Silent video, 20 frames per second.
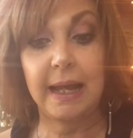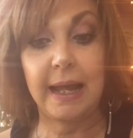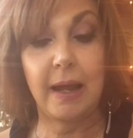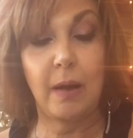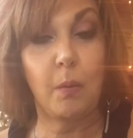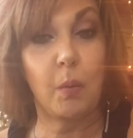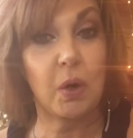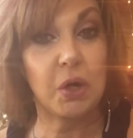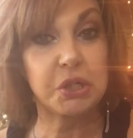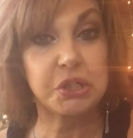
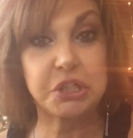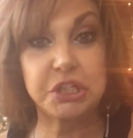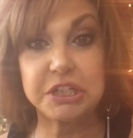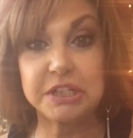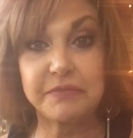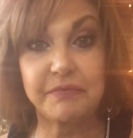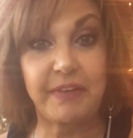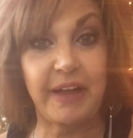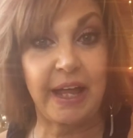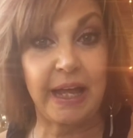It works
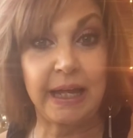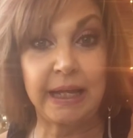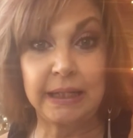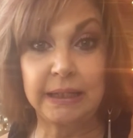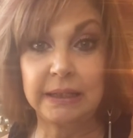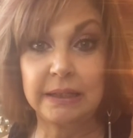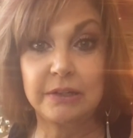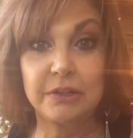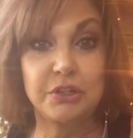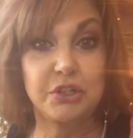just fine,
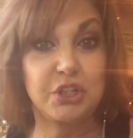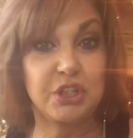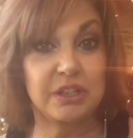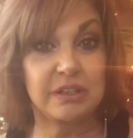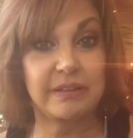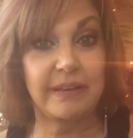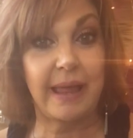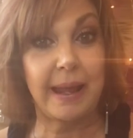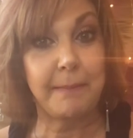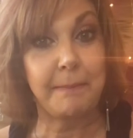
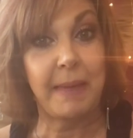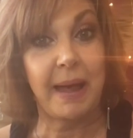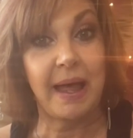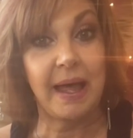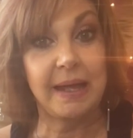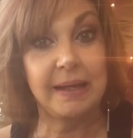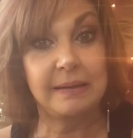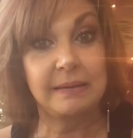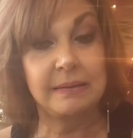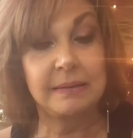just like
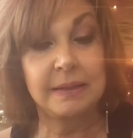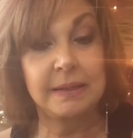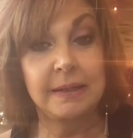mine.